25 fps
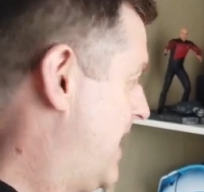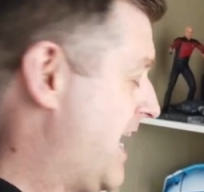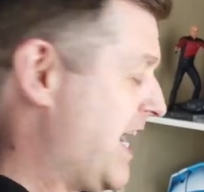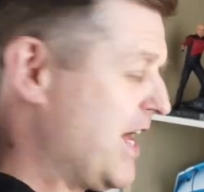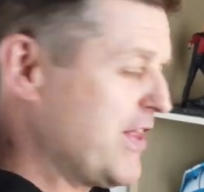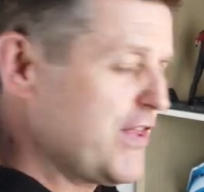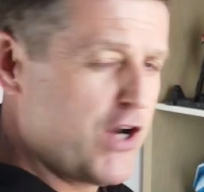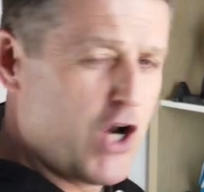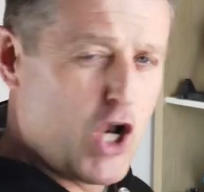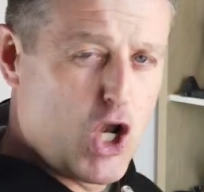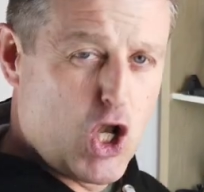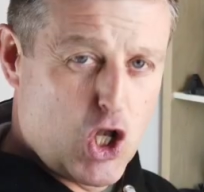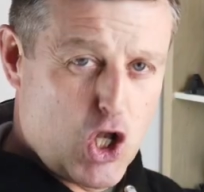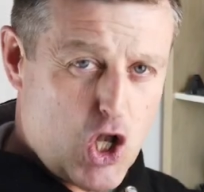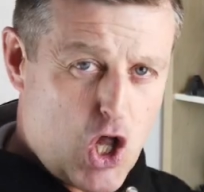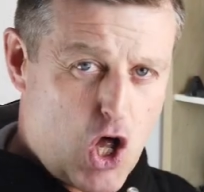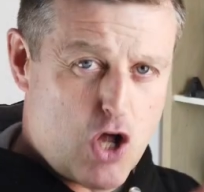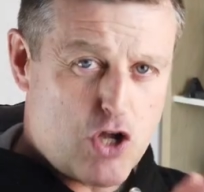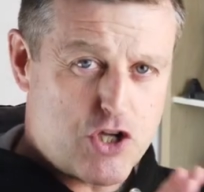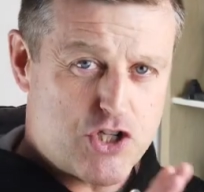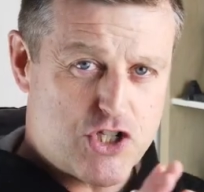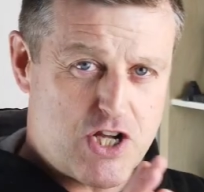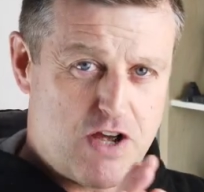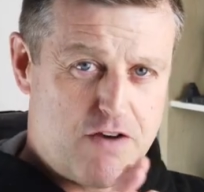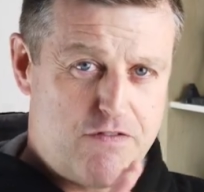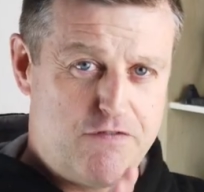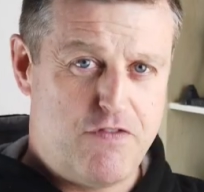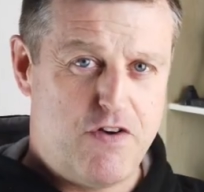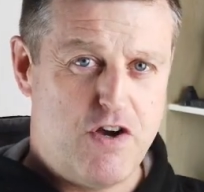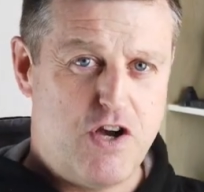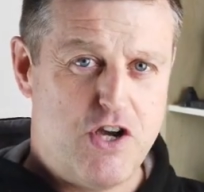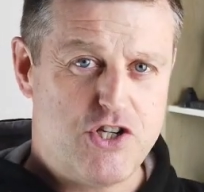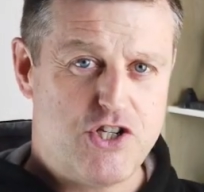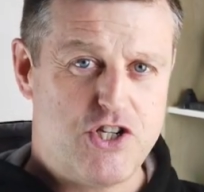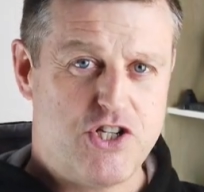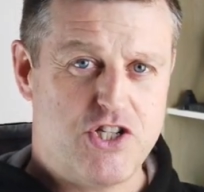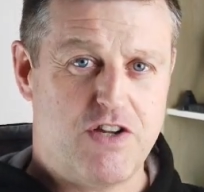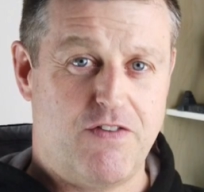And there are lots of
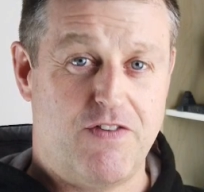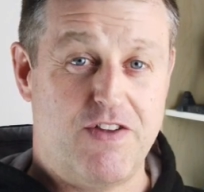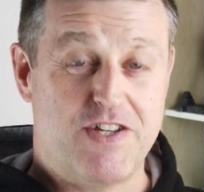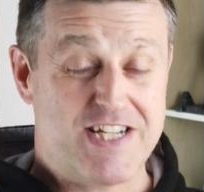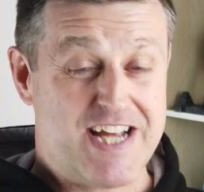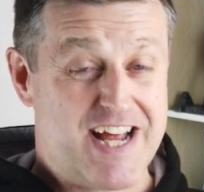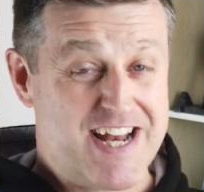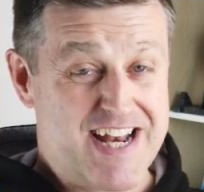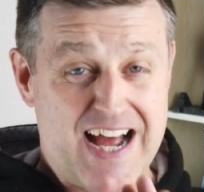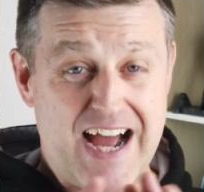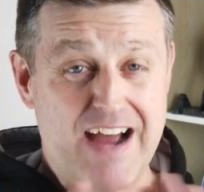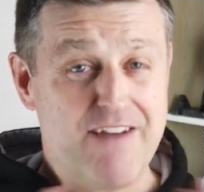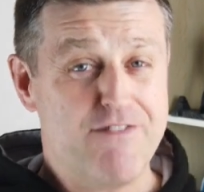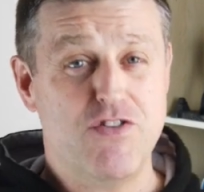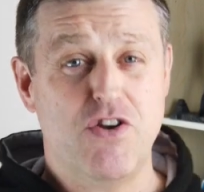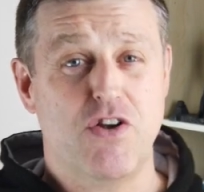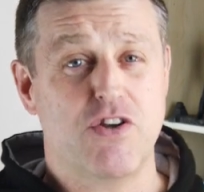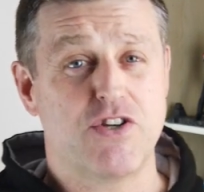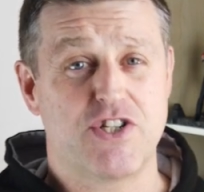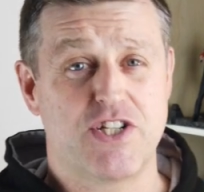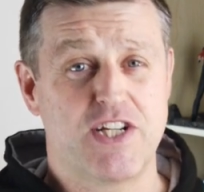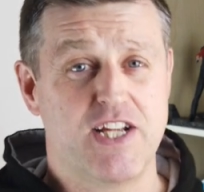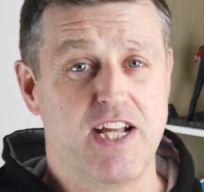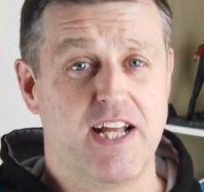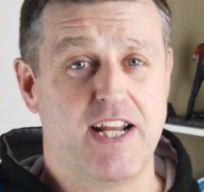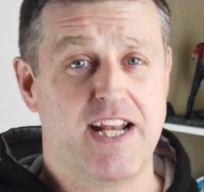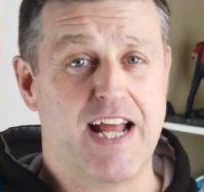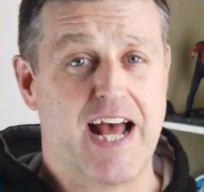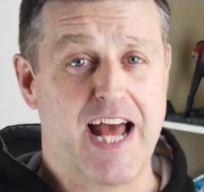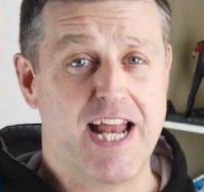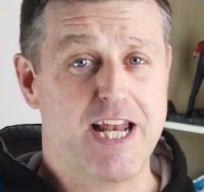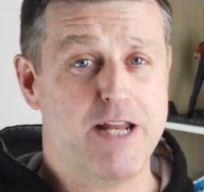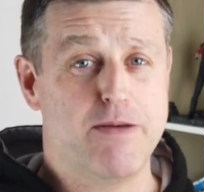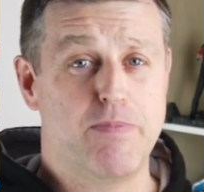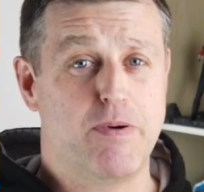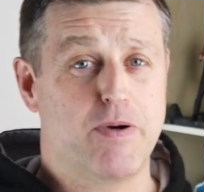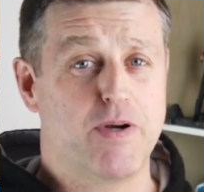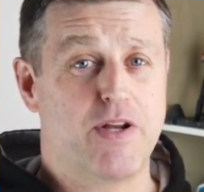versions of this. And I've not seen
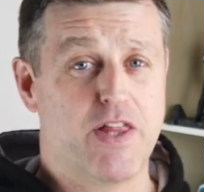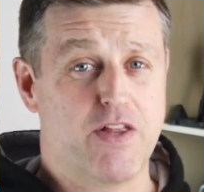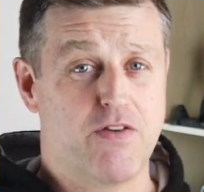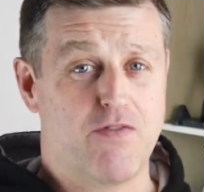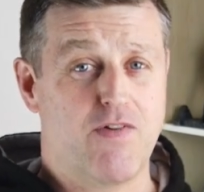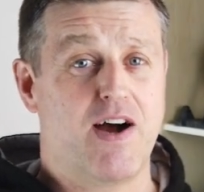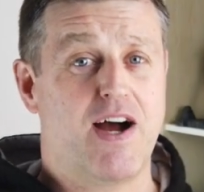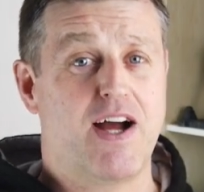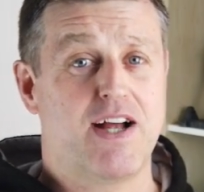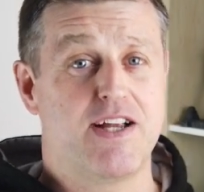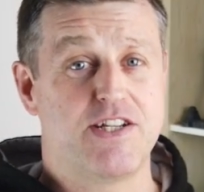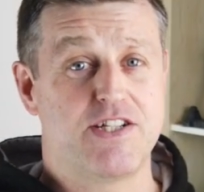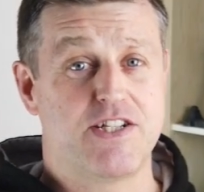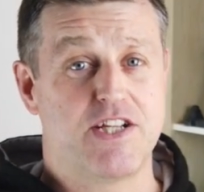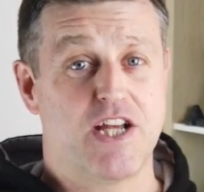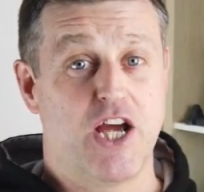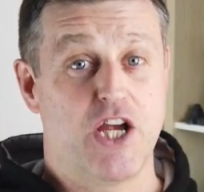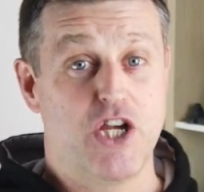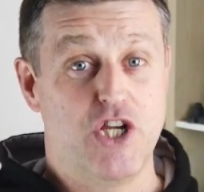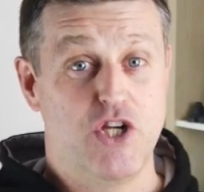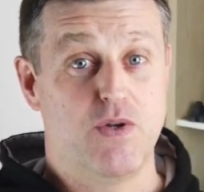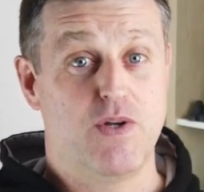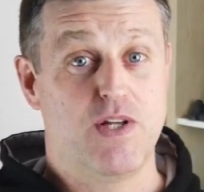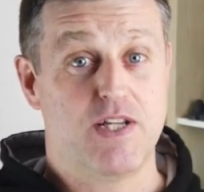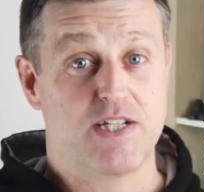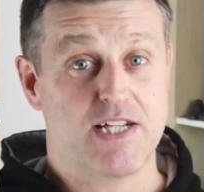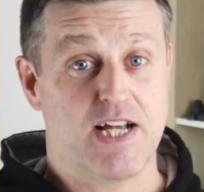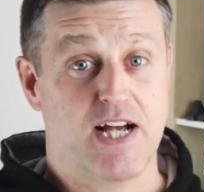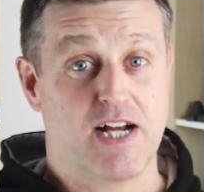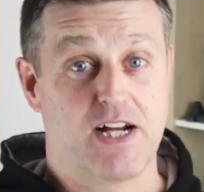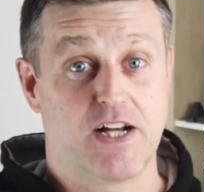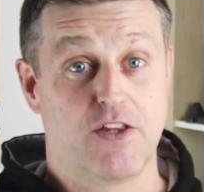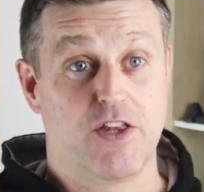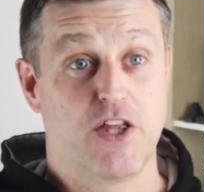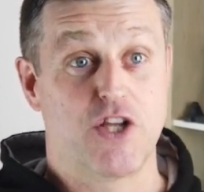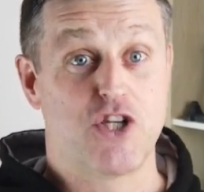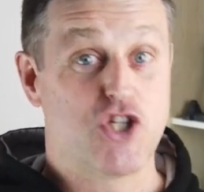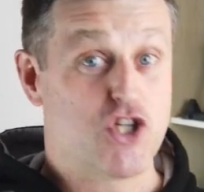anybody that rides a
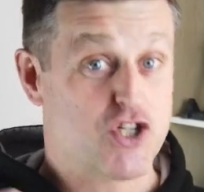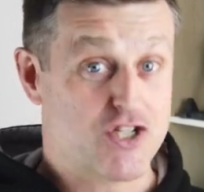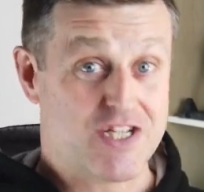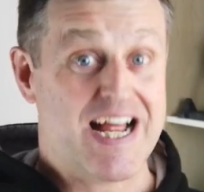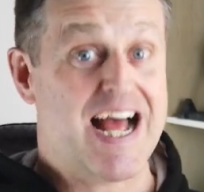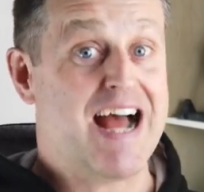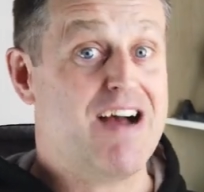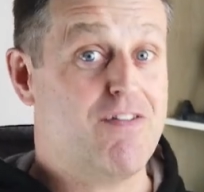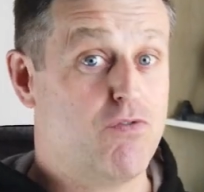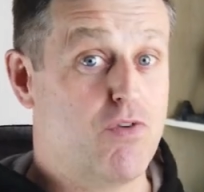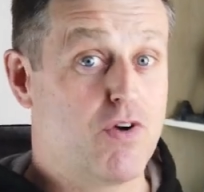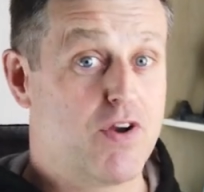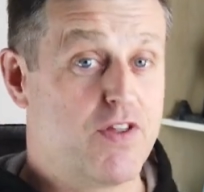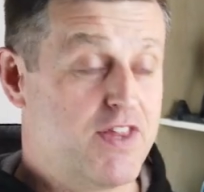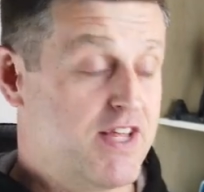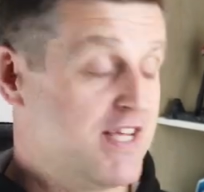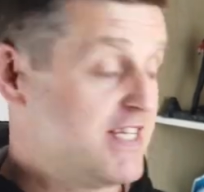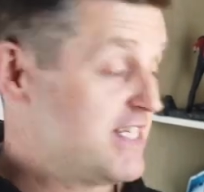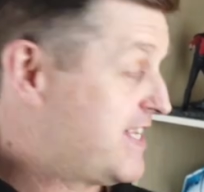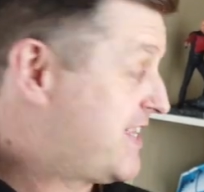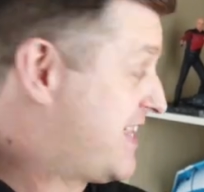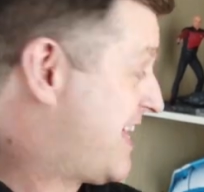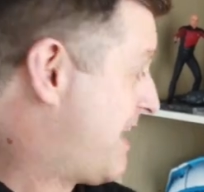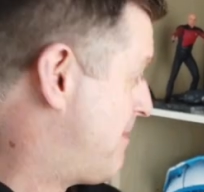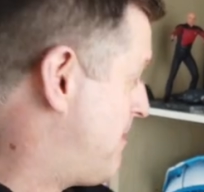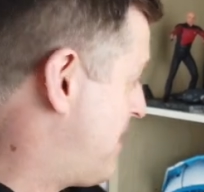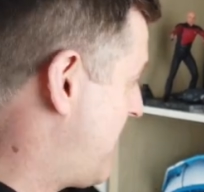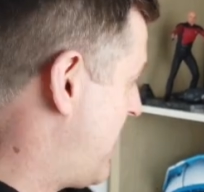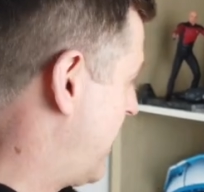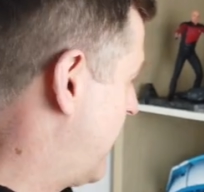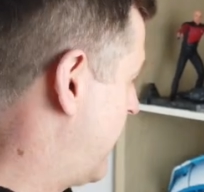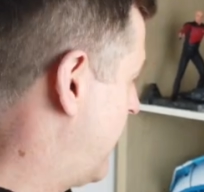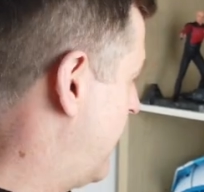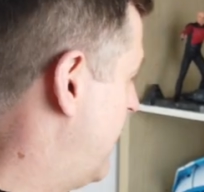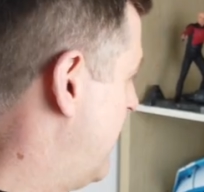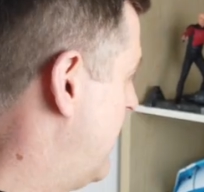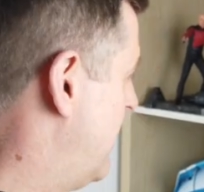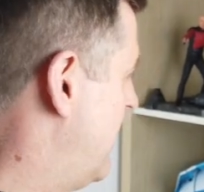unicycle that doesn't have one of these in their bag.